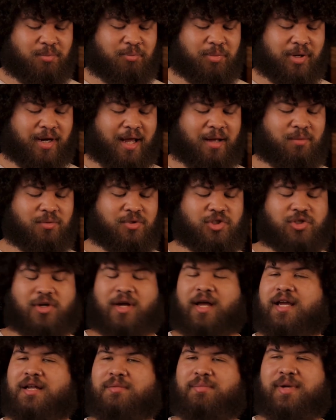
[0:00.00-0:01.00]
but I will
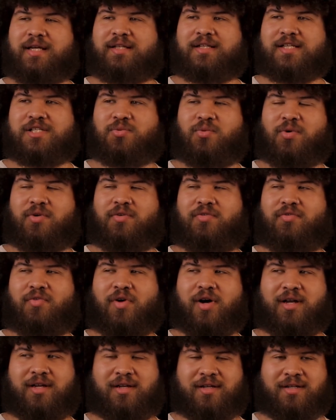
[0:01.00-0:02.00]
try and make this one
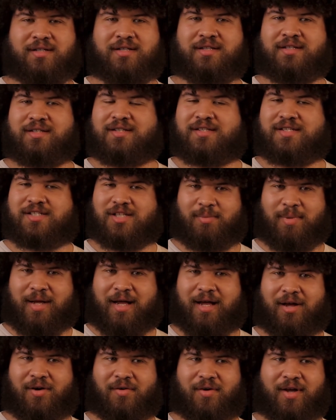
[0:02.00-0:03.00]
fun
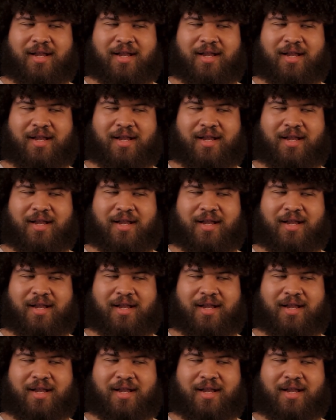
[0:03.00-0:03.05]
somehow.